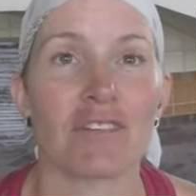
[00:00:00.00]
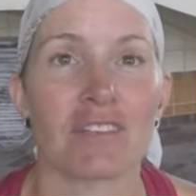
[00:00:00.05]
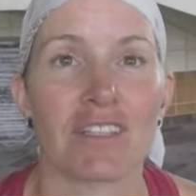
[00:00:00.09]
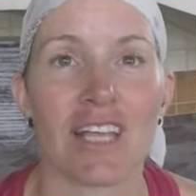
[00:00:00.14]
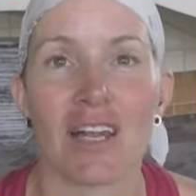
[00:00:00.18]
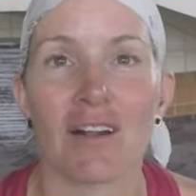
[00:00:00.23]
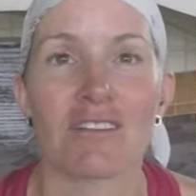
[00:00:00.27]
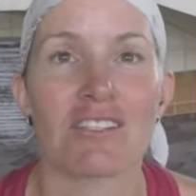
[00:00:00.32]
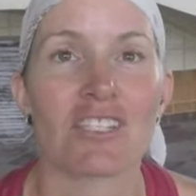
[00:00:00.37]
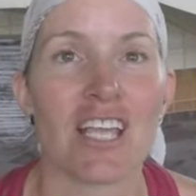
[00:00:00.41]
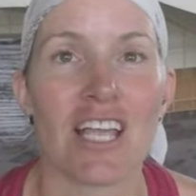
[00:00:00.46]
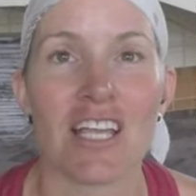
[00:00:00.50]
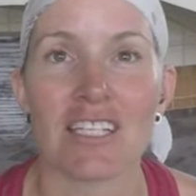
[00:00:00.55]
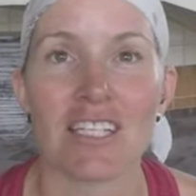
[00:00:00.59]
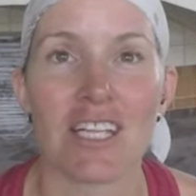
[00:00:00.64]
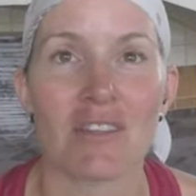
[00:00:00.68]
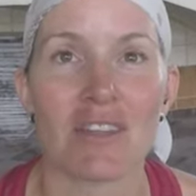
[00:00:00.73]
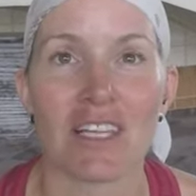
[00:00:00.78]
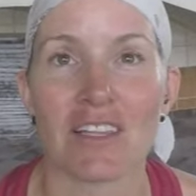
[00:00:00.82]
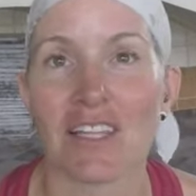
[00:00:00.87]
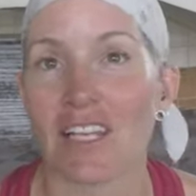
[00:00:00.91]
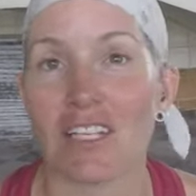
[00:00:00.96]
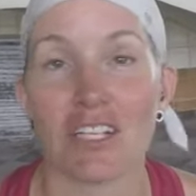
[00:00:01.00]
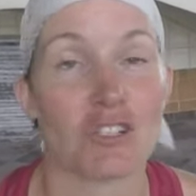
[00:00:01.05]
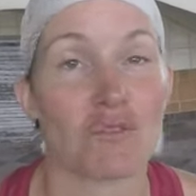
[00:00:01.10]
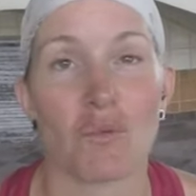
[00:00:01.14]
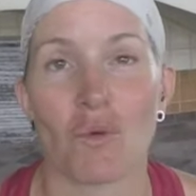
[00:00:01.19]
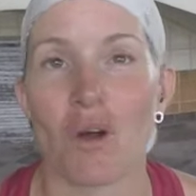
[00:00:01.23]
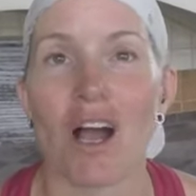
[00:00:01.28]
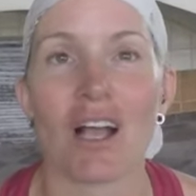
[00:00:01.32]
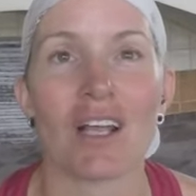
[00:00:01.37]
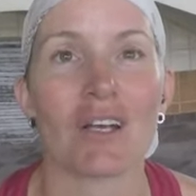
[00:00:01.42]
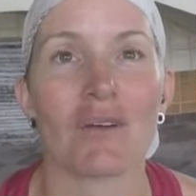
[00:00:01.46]
They don't say anything, they just
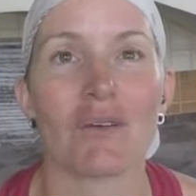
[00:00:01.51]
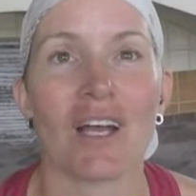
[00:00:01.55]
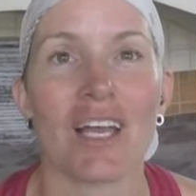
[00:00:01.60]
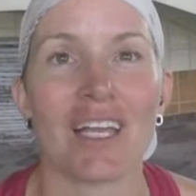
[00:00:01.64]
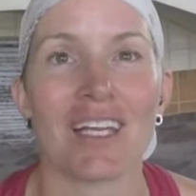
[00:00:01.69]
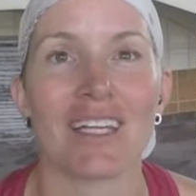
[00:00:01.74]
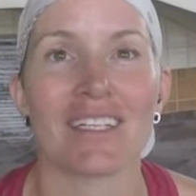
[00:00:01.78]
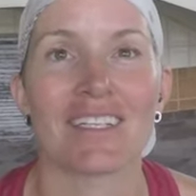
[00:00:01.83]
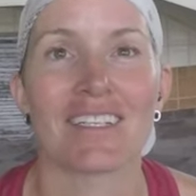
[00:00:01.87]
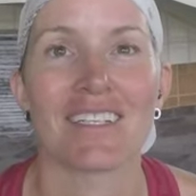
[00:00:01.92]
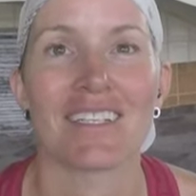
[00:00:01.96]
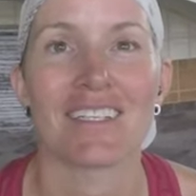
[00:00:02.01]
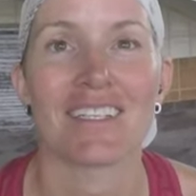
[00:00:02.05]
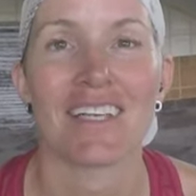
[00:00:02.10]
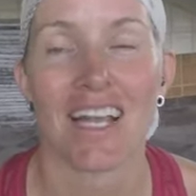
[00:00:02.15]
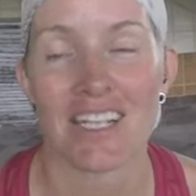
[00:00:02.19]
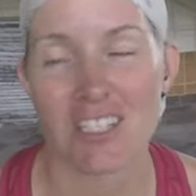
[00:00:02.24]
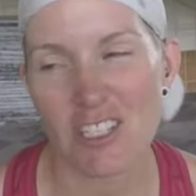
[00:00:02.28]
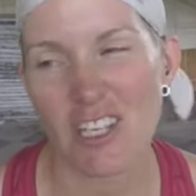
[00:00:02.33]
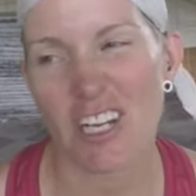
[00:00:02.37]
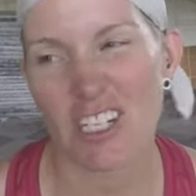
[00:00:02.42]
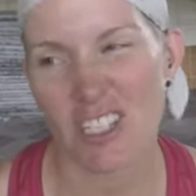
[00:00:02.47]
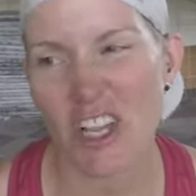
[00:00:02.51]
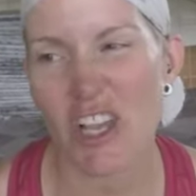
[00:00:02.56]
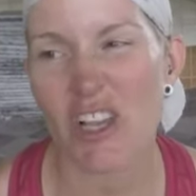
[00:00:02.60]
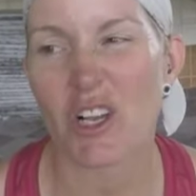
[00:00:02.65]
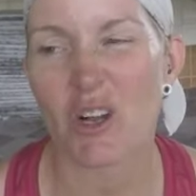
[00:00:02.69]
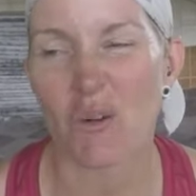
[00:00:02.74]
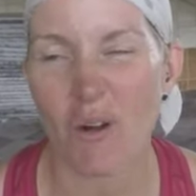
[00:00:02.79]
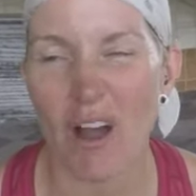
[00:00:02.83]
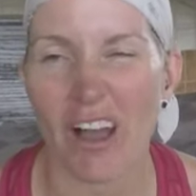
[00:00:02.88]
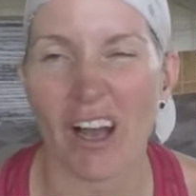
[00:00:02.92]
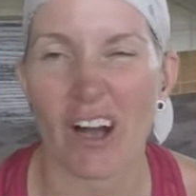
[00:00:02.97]
walk away. It's gonna take
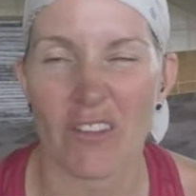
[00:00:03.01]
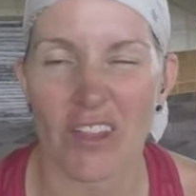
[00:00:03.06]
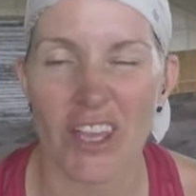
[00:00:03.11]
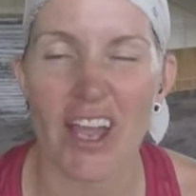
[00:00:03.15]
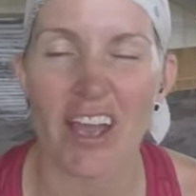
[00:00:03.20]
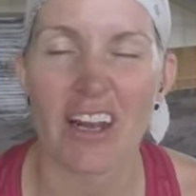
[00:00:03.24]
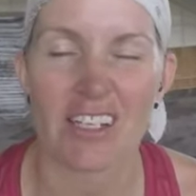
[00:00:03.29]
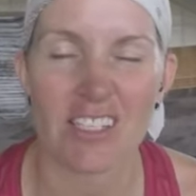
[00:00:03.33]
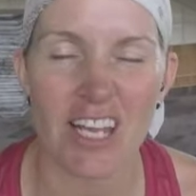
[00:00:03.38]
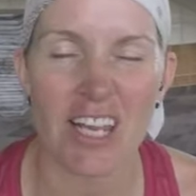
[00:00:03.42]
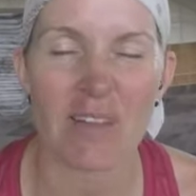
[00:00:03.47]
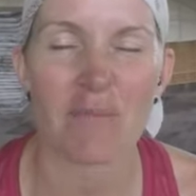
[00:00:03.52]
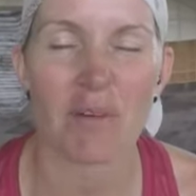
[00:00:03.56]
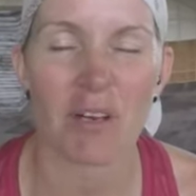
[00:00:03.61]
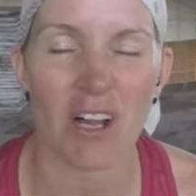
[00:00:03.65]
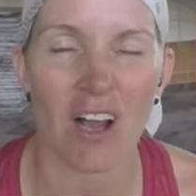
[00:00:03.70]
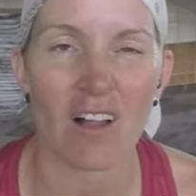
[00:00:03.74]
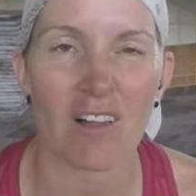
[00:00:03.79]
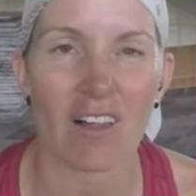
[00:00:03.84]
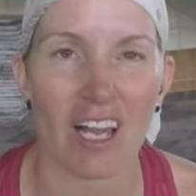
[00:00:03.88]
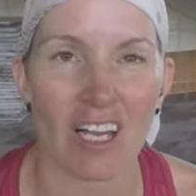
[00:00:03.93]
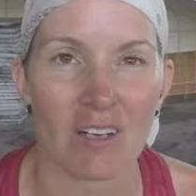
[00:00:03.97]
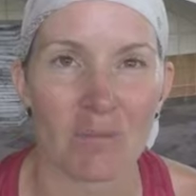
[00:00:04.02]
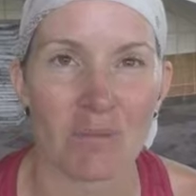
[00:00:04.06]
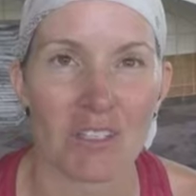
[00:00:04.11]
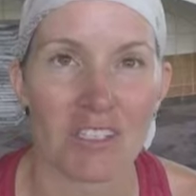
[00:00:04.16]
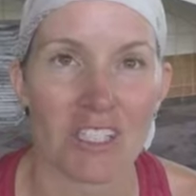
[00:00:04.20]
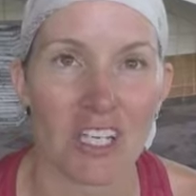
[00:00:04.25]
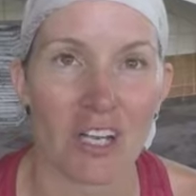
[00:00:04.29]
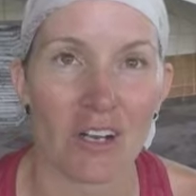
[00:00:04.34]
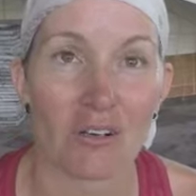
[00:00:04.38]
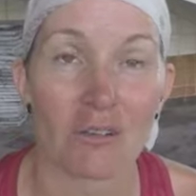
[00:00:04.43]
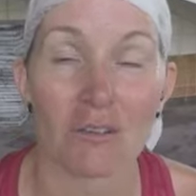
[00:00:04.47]
a while. They gotta tape it all up.
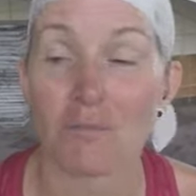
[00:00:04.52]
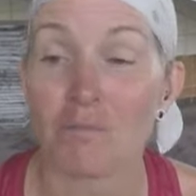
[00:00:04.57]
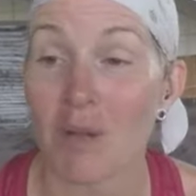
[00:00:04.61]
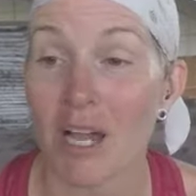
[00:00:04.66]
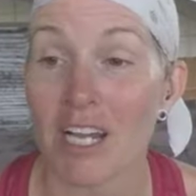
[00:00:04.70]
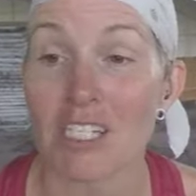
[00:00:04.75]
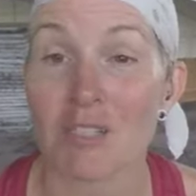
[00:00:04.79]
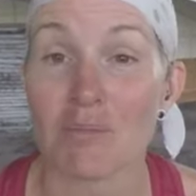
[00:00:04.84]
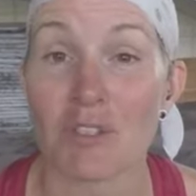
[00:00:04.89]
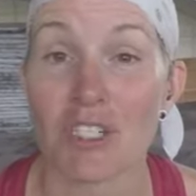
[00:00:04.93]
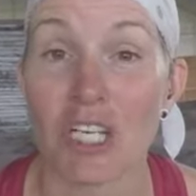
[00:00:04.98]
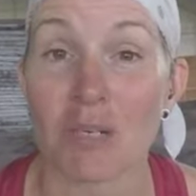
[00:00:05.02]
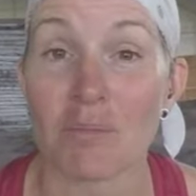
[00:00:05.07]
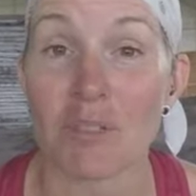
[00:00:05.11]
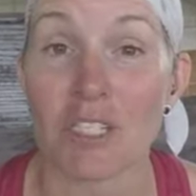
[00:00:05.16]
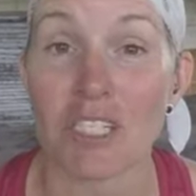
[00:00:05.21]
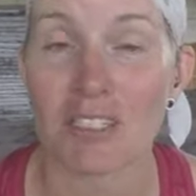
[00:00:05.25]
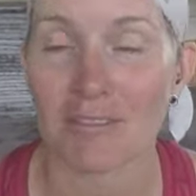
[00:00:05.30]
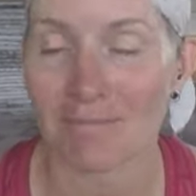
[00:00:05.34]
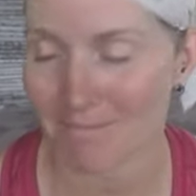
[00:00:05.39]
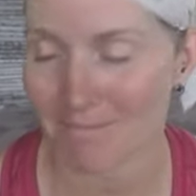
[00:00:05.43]
So, buy some chips.